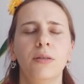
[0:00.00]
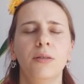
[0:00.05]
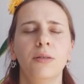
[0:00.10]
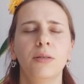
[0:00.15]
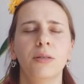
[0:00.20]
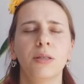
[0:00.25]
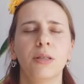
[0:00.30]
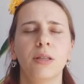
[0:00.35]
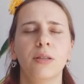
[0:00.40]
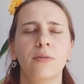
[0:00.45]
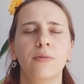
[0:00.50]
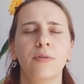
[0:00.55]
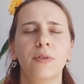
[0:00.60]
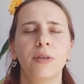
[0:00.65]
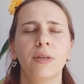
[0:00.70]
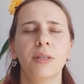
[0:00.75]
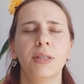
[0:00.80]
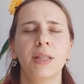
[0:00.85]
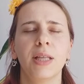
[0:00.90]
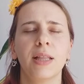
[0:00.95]
So the
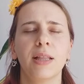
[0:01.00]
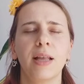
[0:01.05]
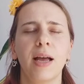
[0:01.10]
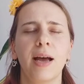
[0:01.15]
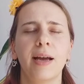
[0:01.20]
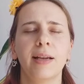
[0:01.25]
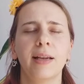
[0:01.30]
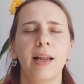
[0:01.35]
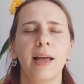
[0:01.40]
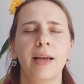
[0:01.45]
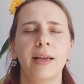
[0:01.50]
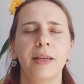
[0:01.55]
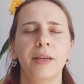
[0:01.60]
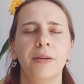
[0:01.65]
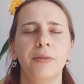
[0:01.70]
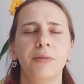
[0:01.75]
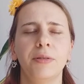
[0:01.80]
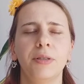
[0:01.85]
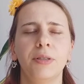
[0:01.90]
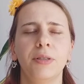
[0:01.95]
first thing that I'd like you
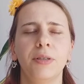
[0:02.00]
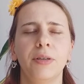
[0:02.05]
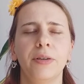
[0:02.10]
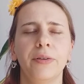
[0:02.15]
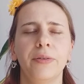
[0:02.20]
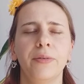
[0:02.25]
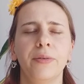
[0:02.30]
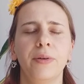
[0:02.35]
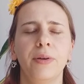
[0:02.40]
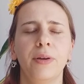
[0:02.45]
to do